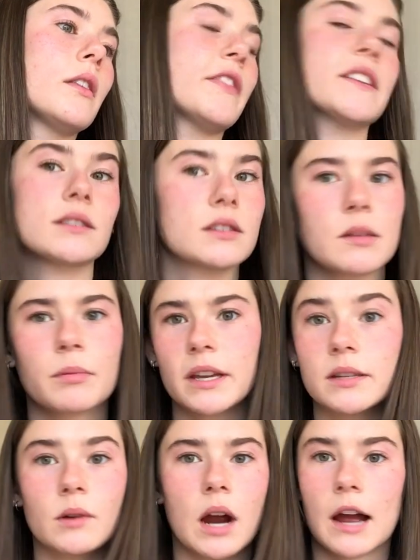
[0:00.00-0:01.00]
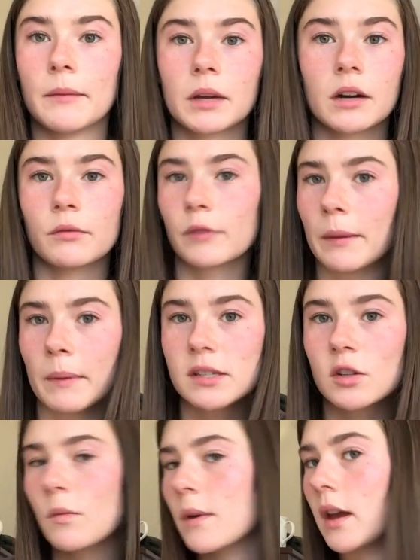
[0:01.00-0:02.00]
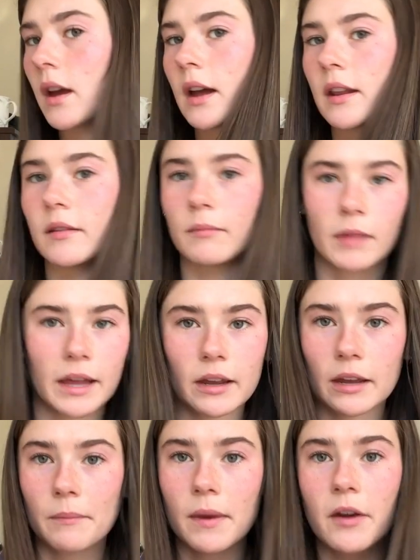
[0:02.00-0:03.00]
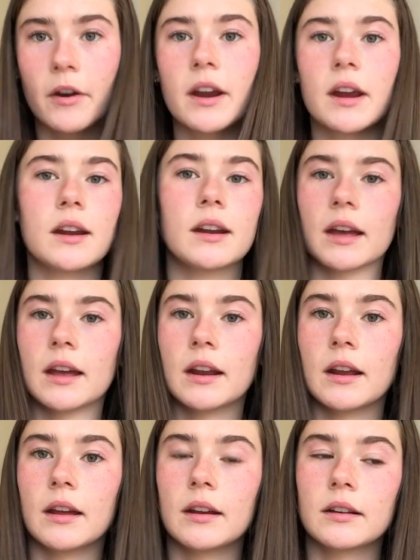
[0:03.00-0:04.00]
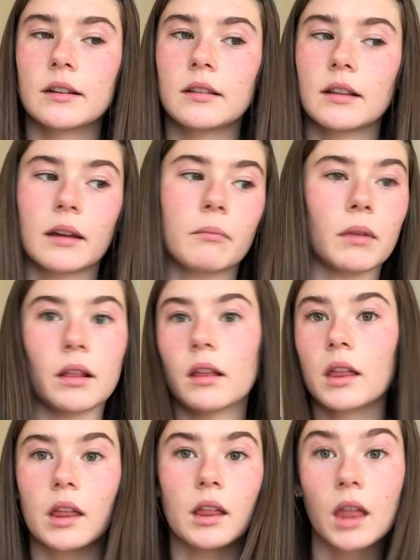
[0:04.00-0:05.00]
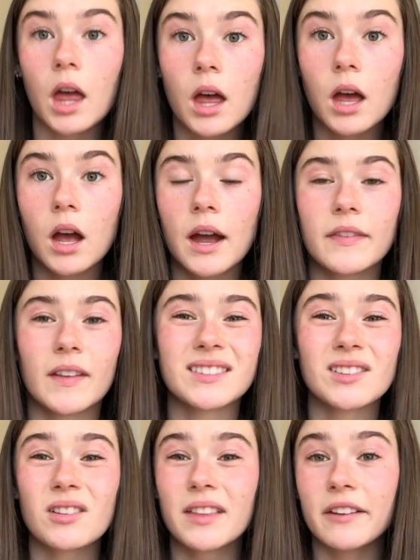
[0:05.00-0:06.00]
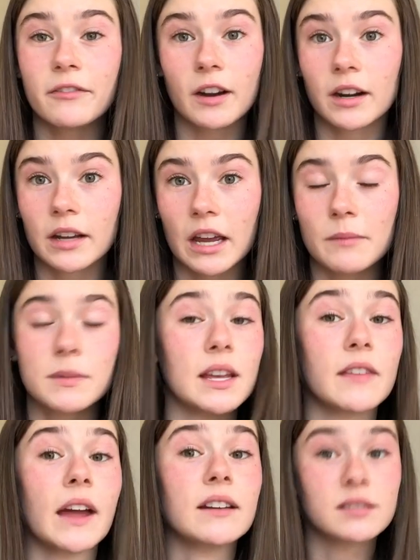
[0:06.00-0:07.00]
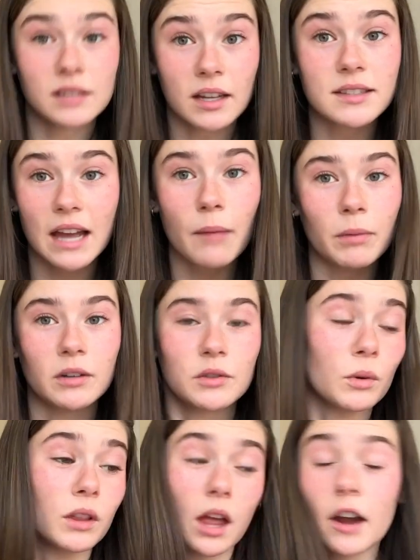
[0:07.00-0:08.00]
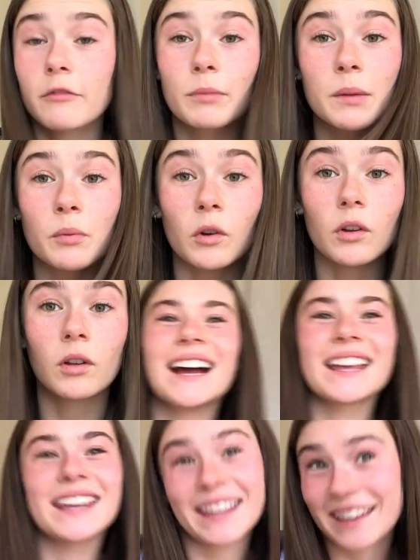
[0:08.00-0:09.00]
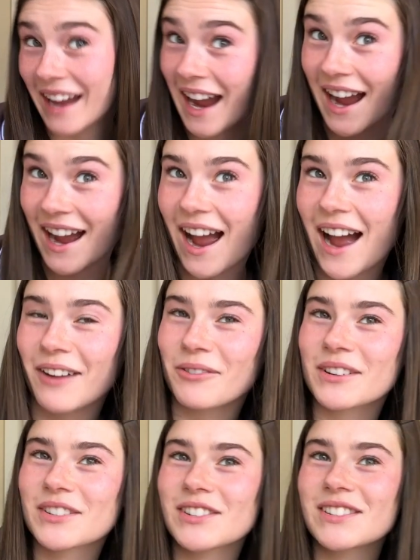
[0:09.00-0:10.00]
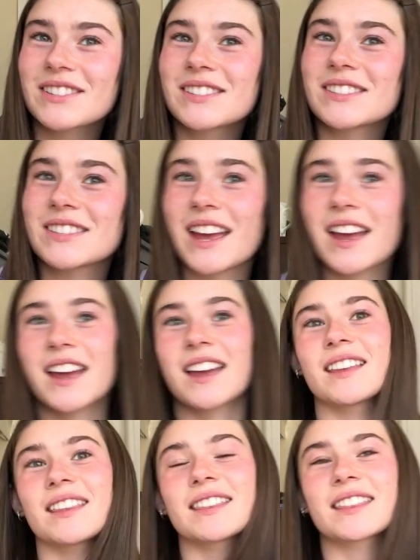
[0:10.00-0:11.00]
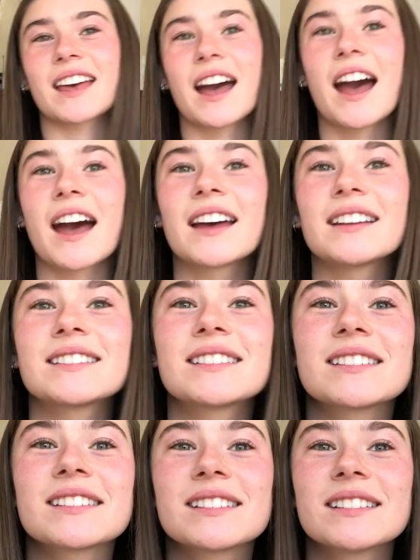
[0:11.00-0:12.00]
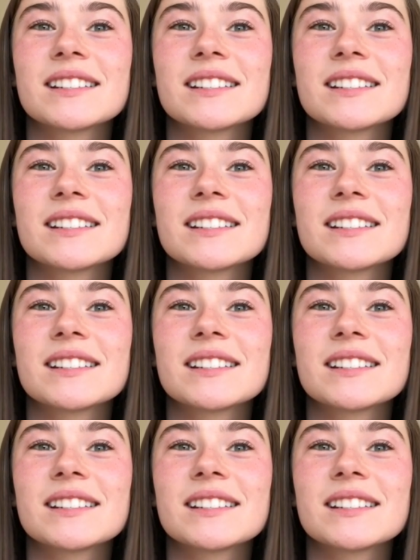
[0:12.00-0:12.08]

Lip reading: this is the place where I'm gonna find my soulmate and like get married and like blah, blah, blah, blah. And that's all like fun and games, and that does happen to a lot of people. Yeah, I would just say that